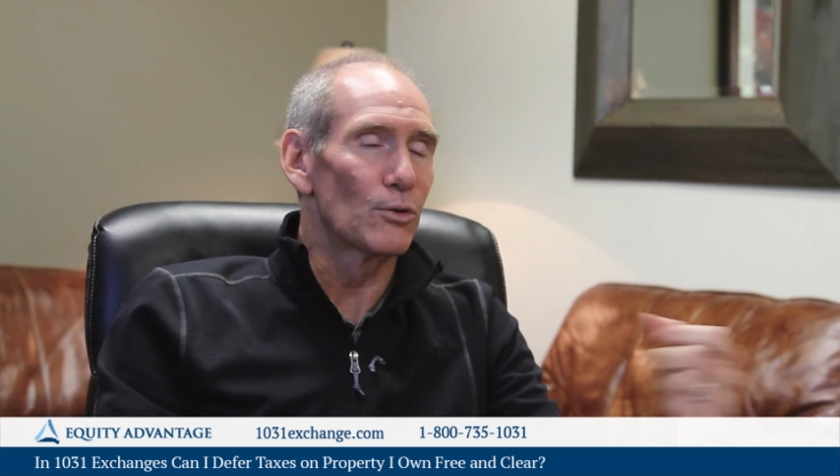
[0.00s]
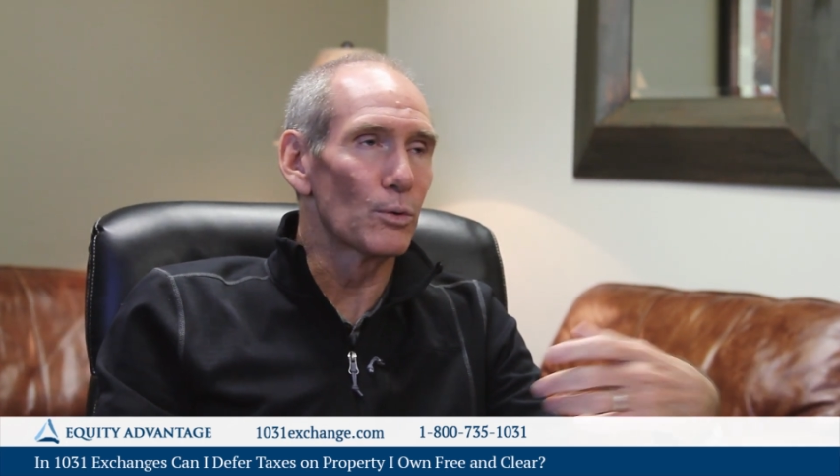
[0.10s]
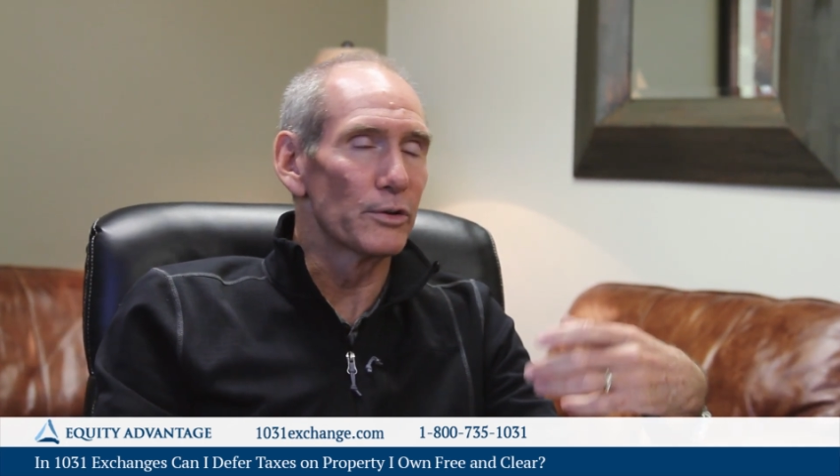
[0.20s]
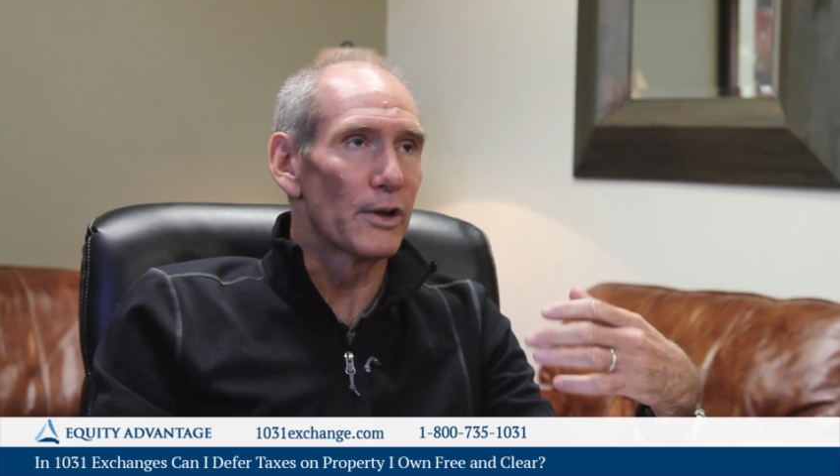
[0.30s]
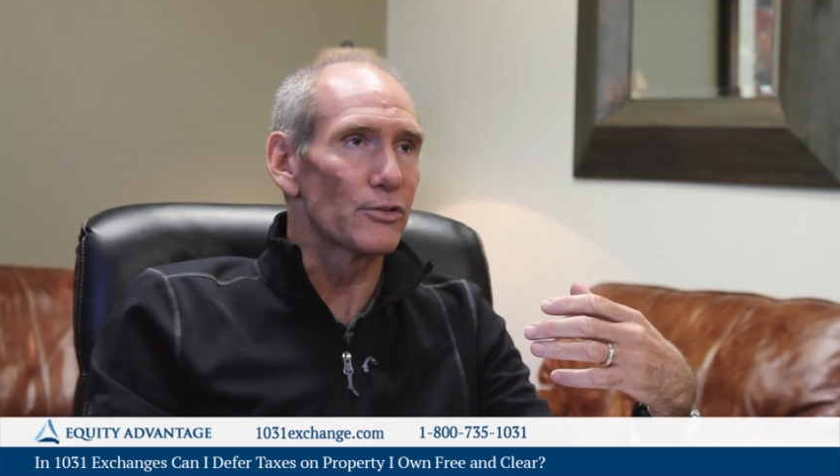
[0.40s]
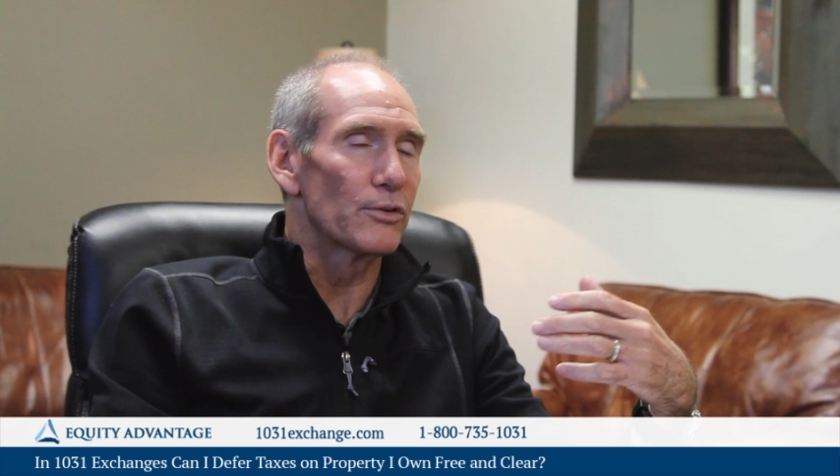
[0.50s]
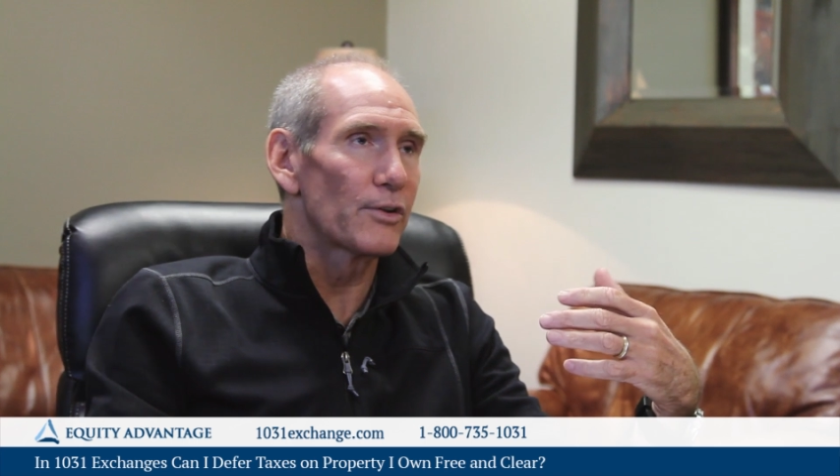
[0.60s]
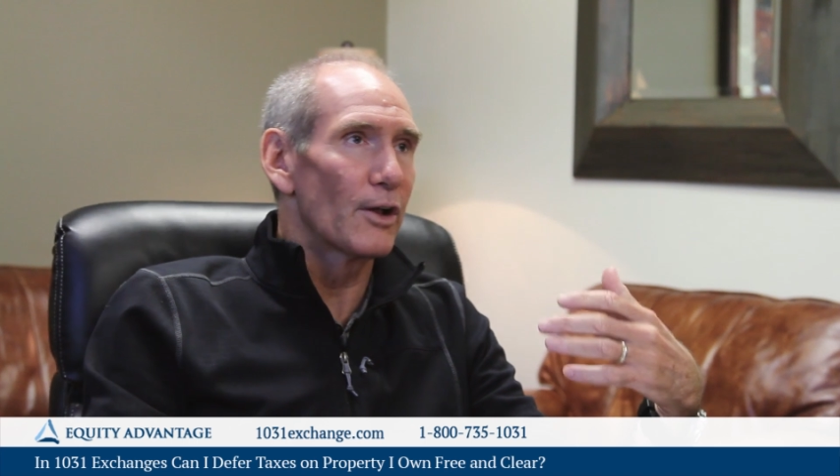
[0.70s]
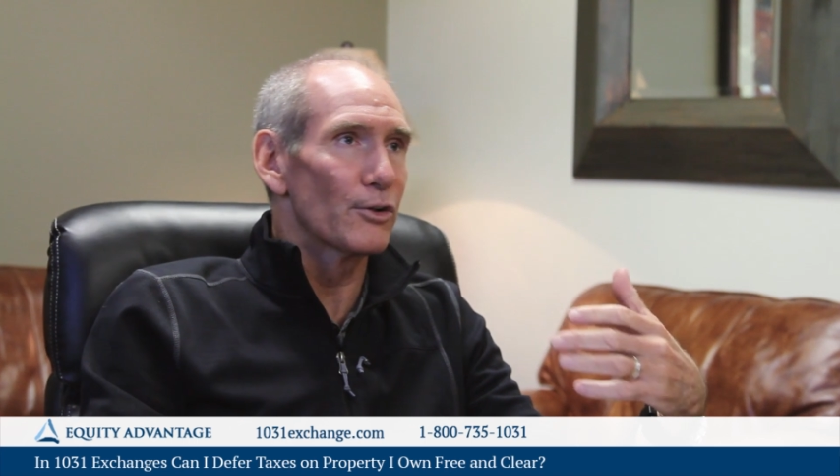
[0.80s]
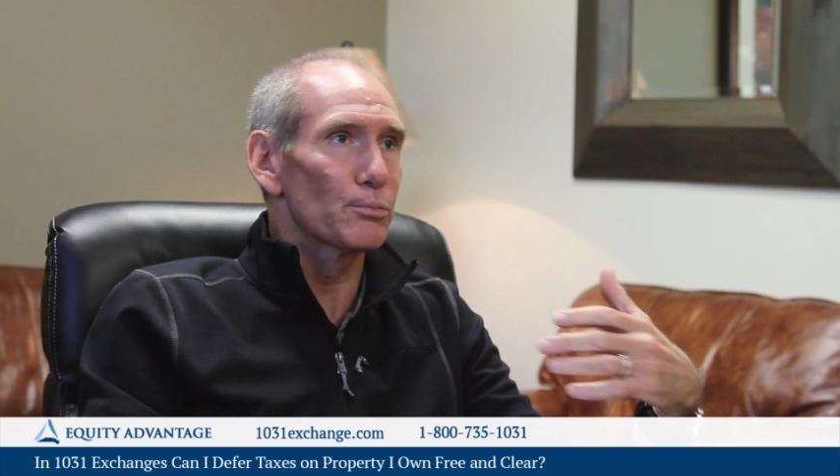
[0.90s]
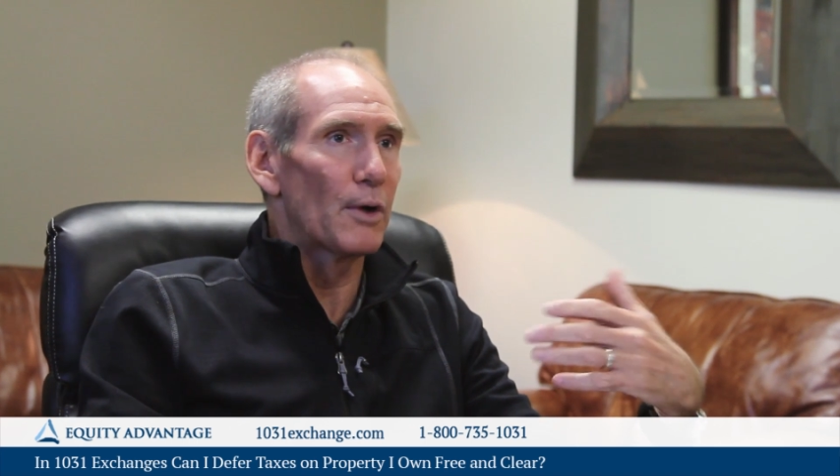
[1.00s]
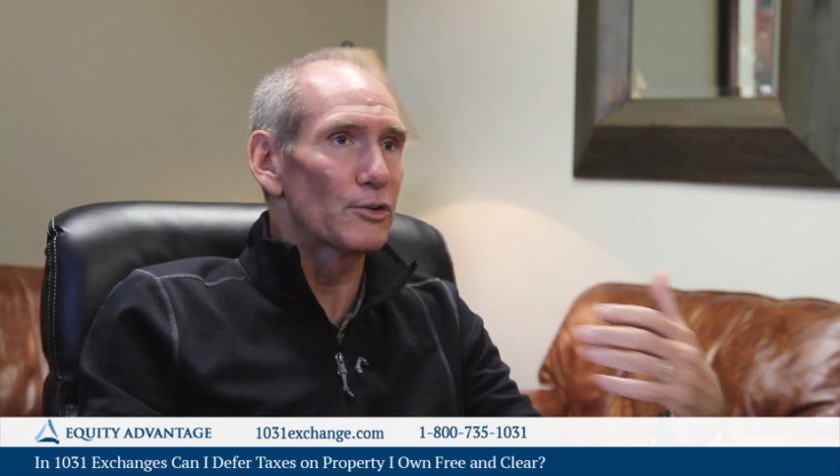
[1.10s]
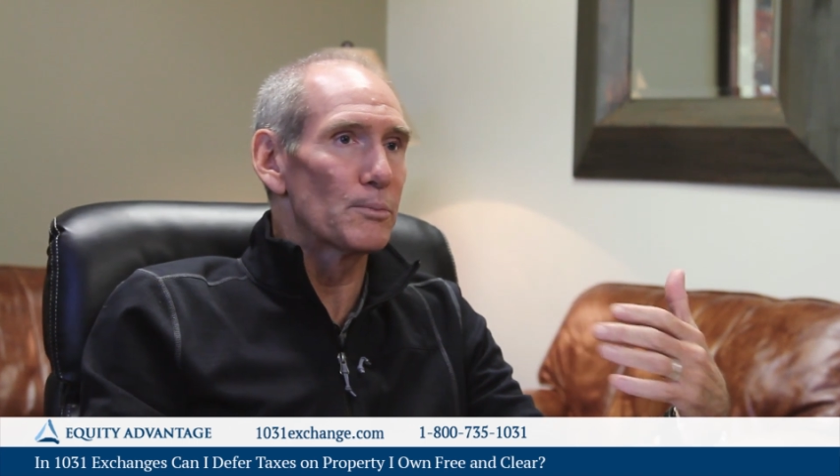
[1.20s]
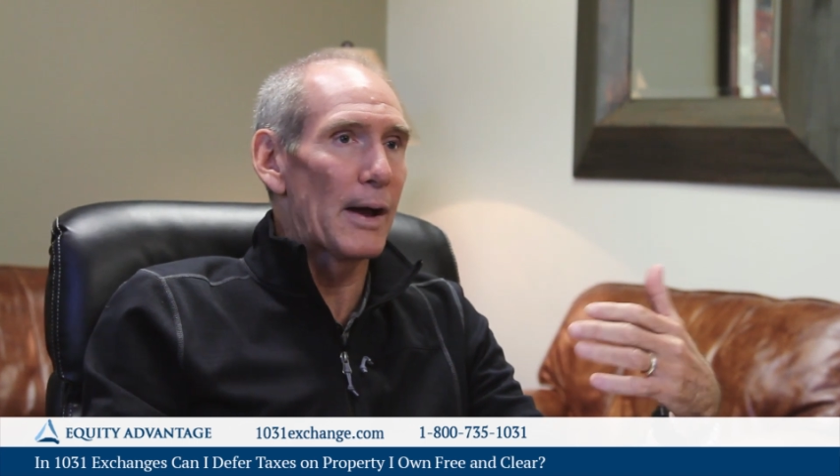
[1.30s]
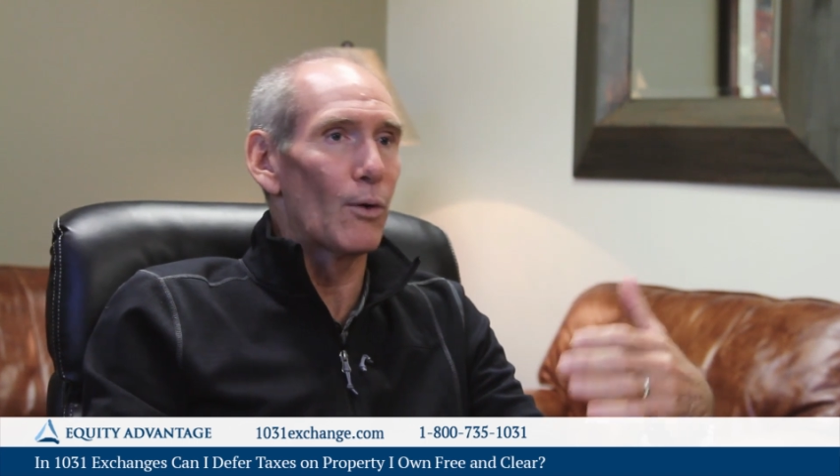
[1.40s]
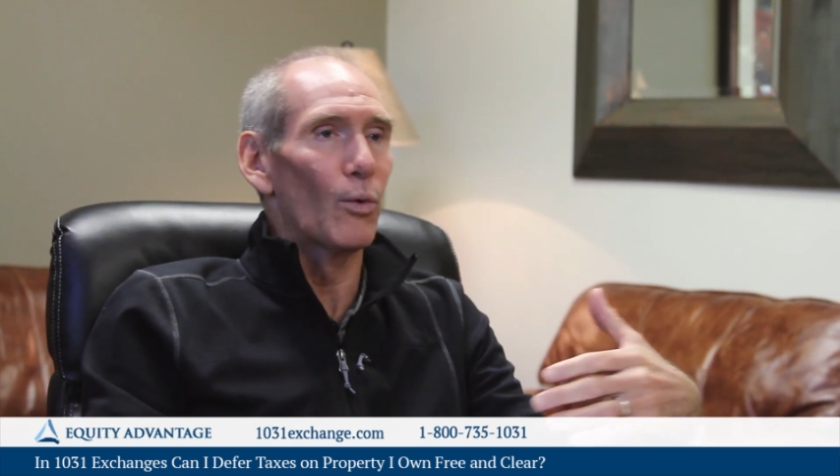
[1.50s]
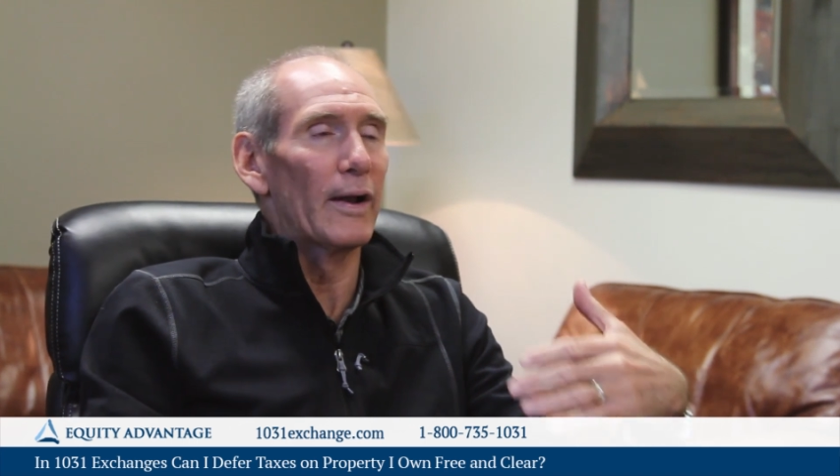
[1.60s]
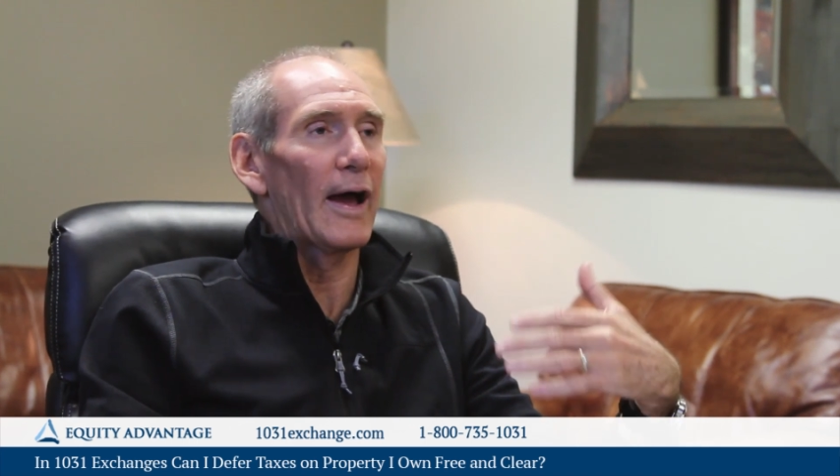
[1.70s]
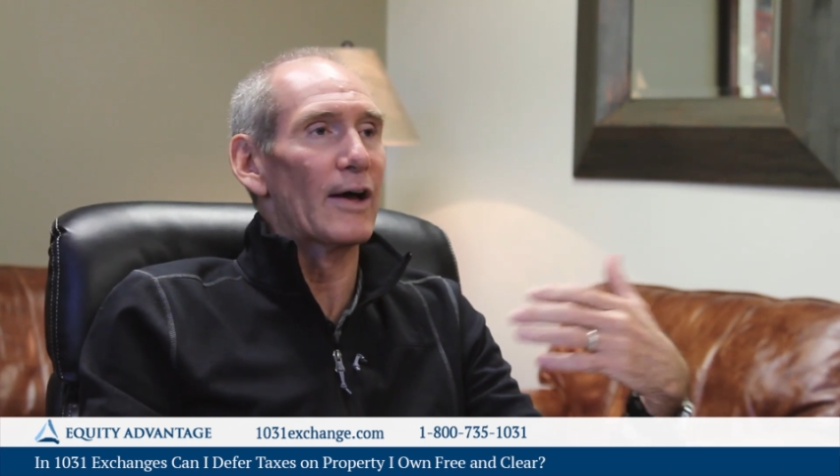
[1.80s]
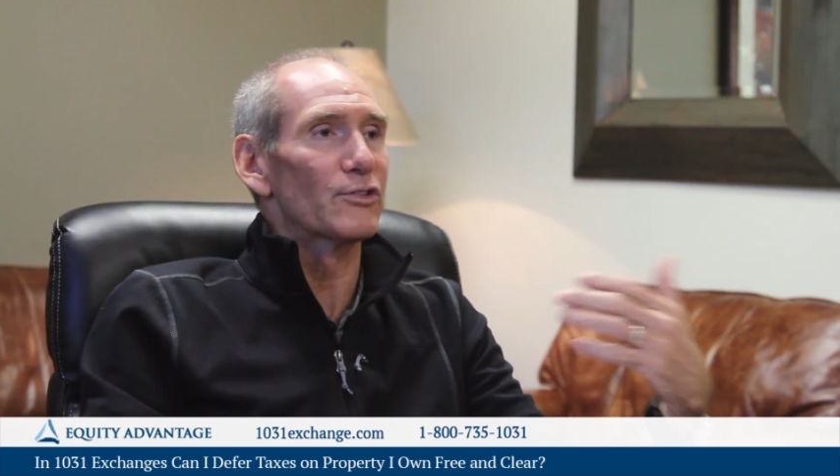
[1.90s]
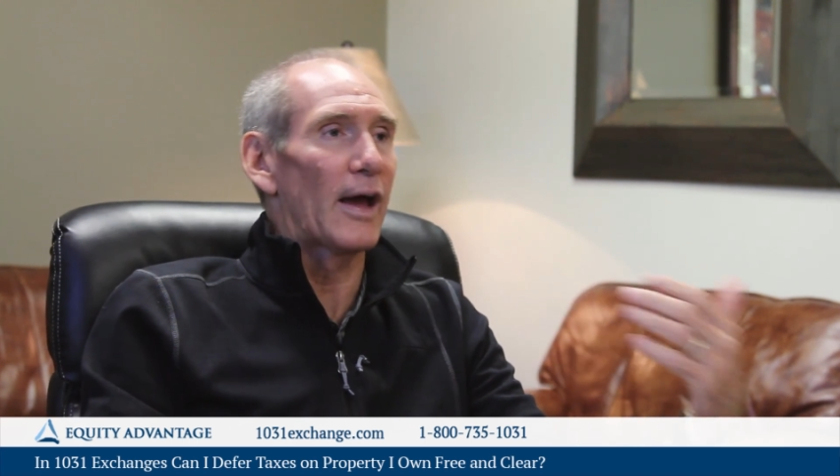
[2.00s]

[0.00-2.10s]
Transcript: It really doesn't tell us much about what has to